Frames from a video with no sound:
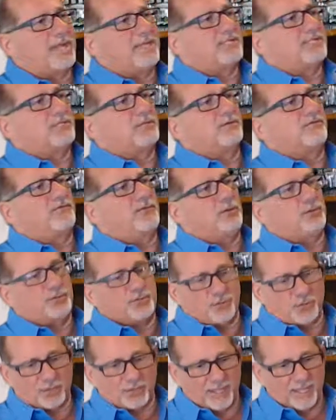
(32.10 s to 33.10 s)
rights to
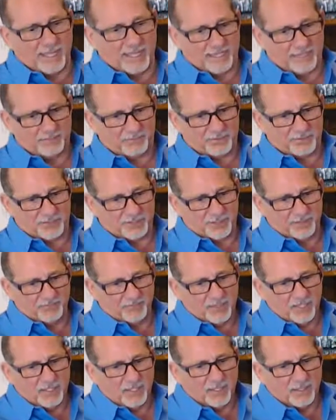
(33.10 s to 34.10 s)
future claims.
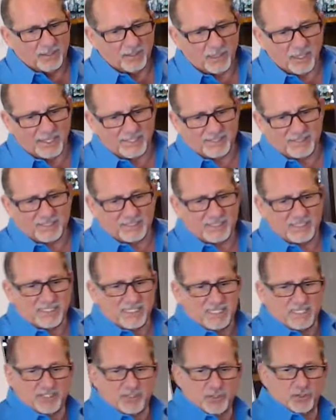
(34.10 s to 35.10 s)

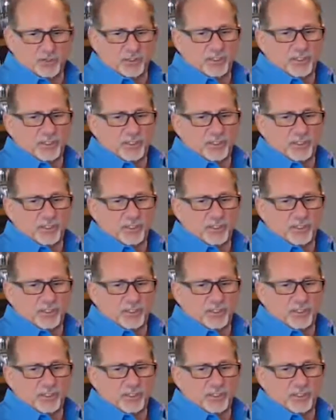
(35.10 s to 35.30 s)
Licensees should